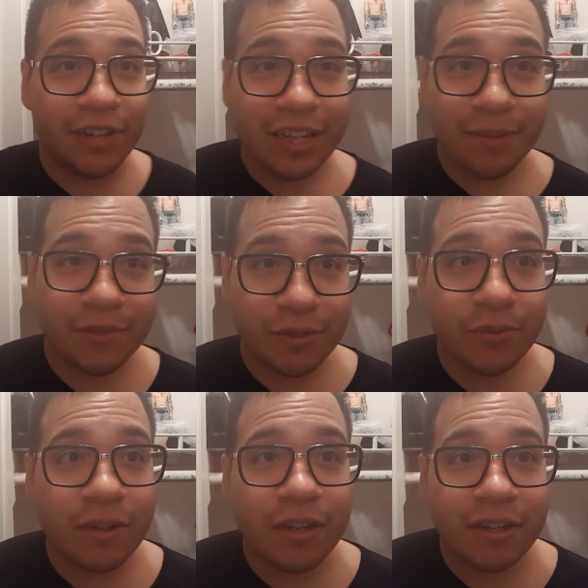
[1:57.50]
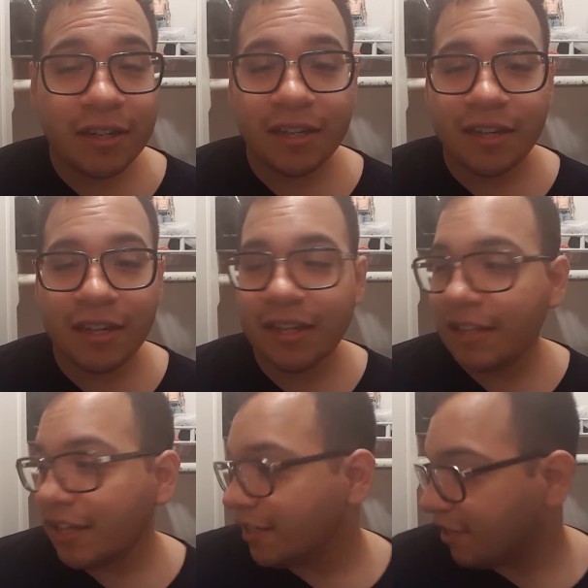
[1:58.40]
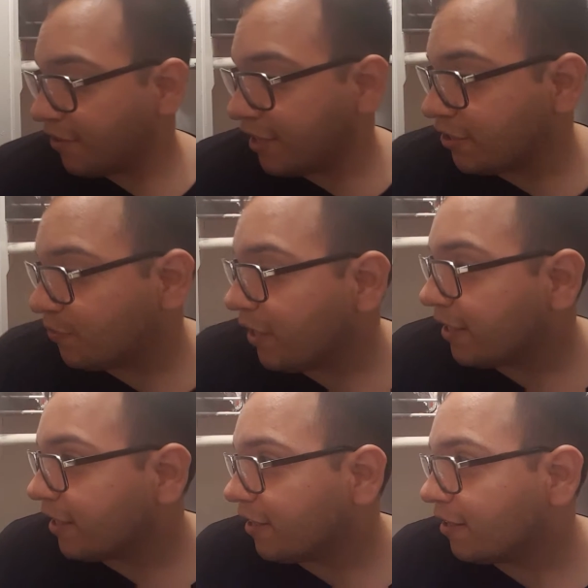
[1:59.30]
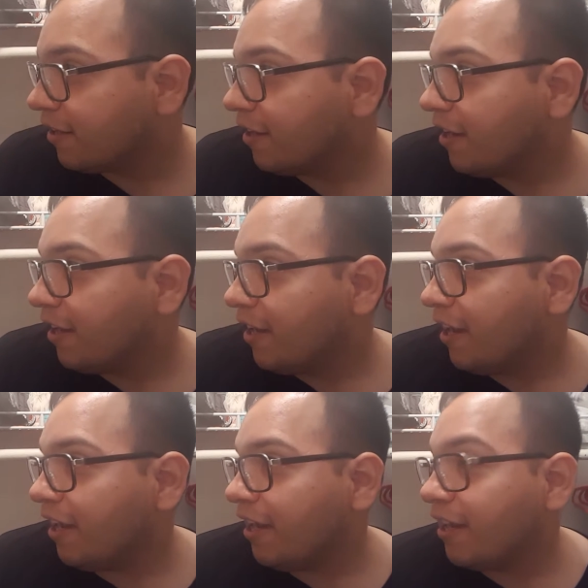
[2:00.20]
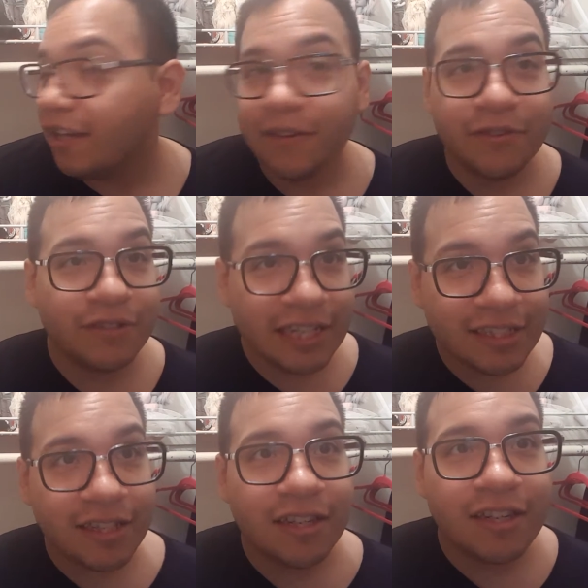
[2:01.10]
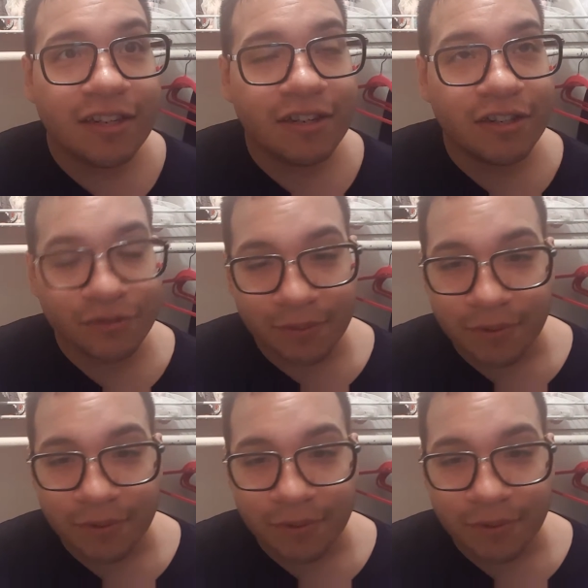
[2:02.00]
get them too long, then they're like dragging. And if you dance a lot, you're going to trip